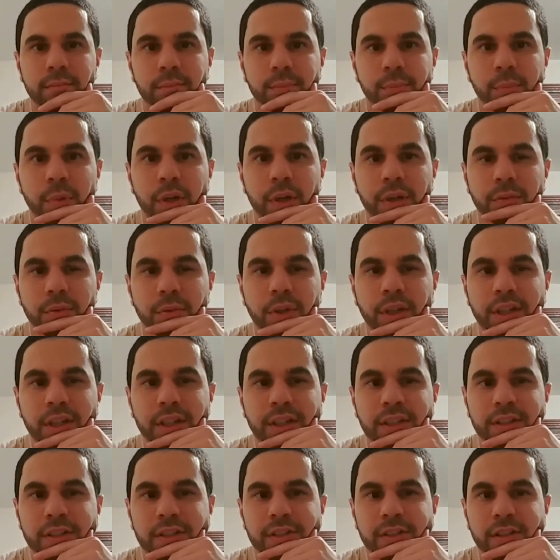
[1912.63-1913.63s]
But really,
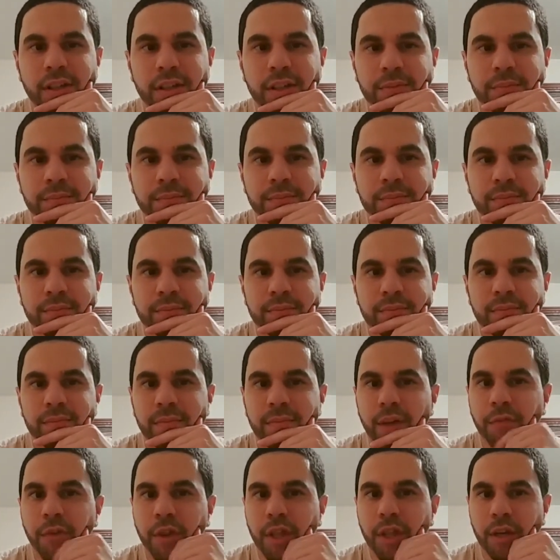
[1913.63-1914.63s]
it's just like, I
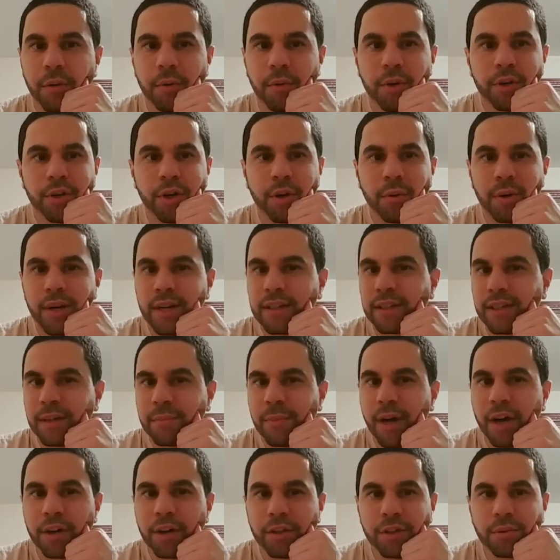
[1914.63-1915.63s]
feel like I wouldn't know anything
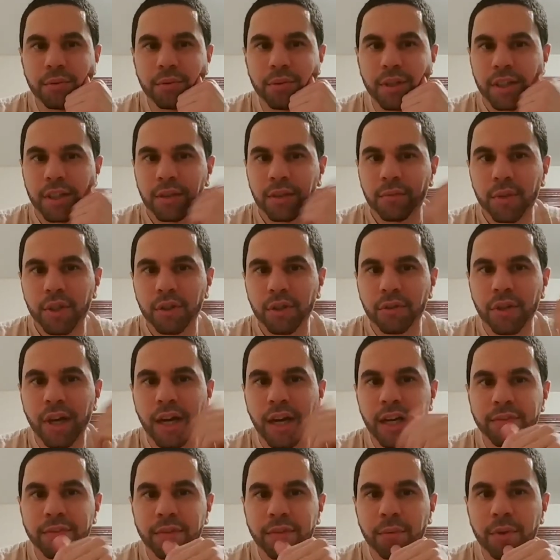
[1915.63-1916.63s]
about you like in real
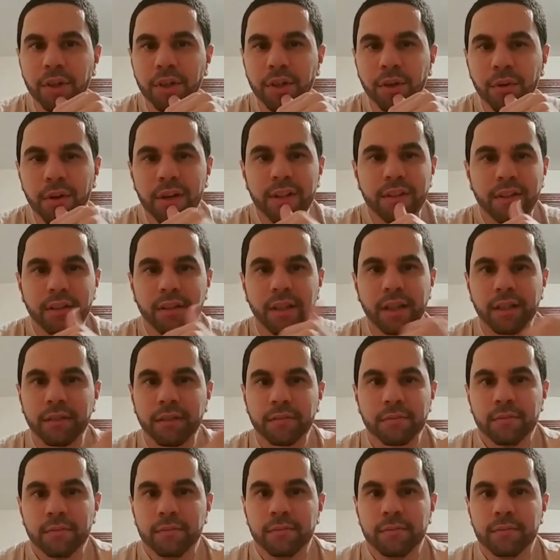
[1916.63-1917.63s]
life. I wouldn't know anything like
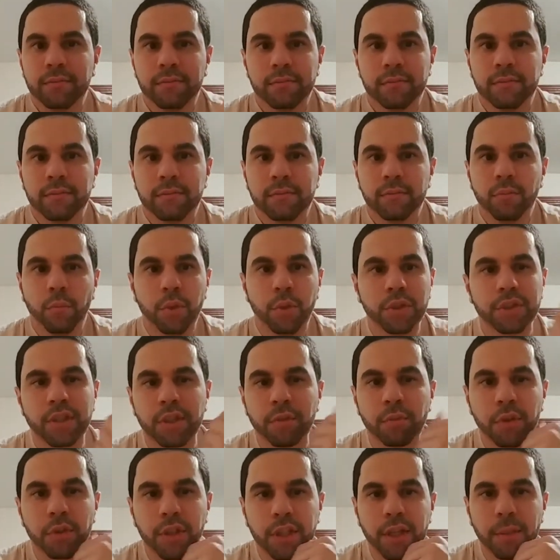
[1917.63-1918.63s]
what's
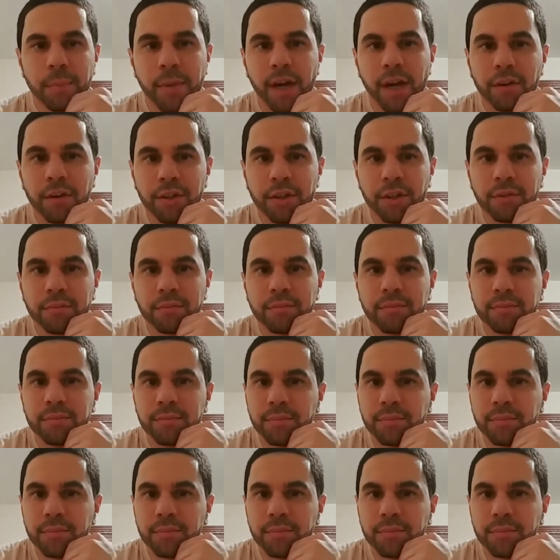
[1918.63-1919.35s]
like really about you.